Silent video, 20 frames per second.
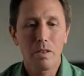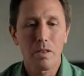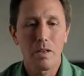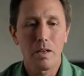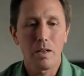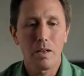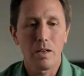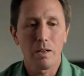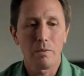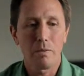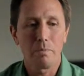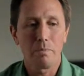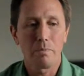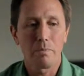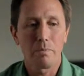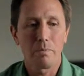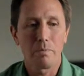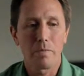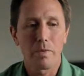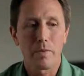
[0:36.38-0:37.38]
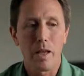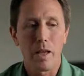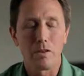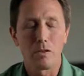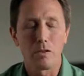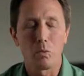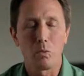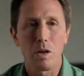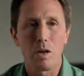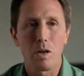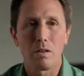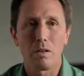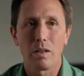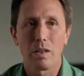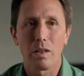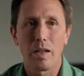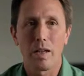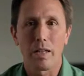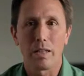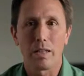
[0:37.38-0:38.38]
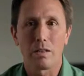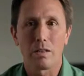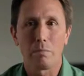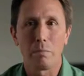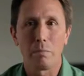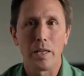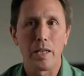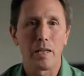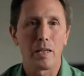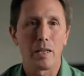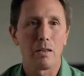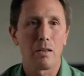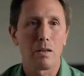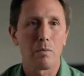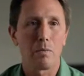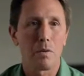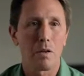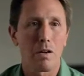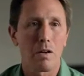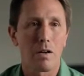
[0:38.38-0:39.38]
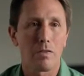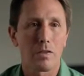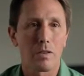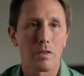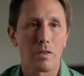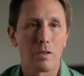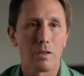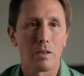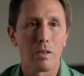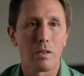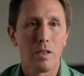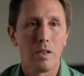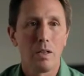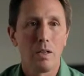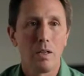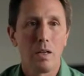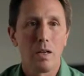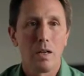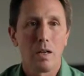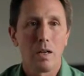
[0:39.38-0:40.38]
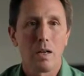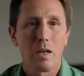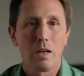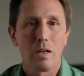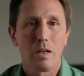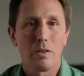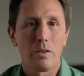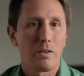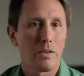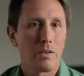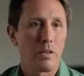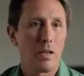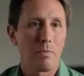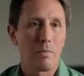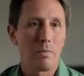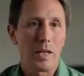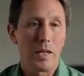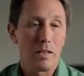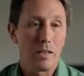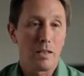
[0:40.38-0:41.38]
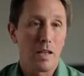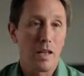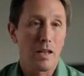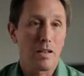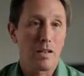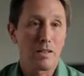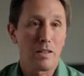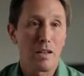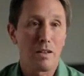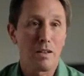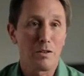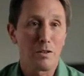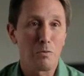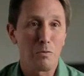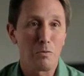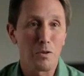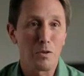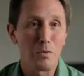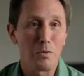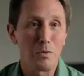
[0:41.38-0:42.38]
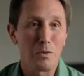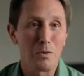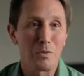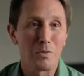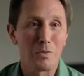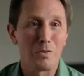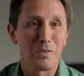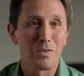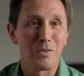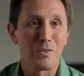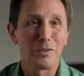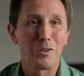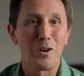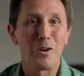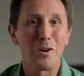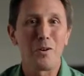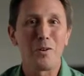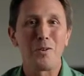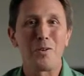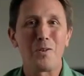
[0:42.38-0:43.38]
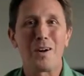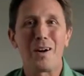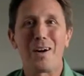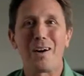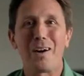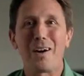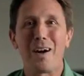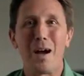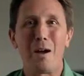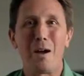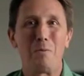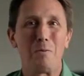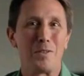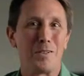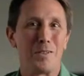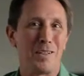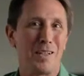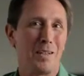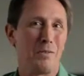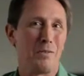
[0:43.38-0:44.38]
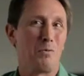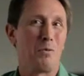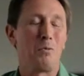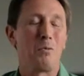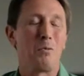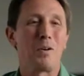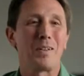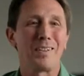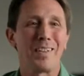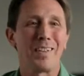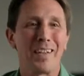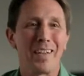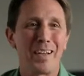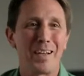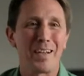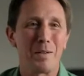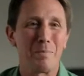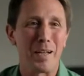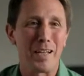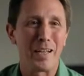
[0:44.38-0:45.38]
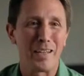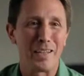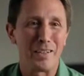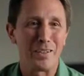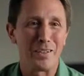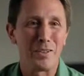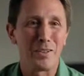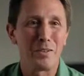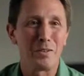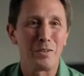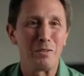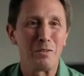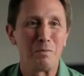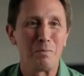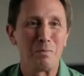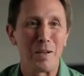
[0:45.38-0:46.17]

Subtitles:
As well as being an armor officer, there's not many tanks out in the real world. So I was like, well, what the heck am I going to do?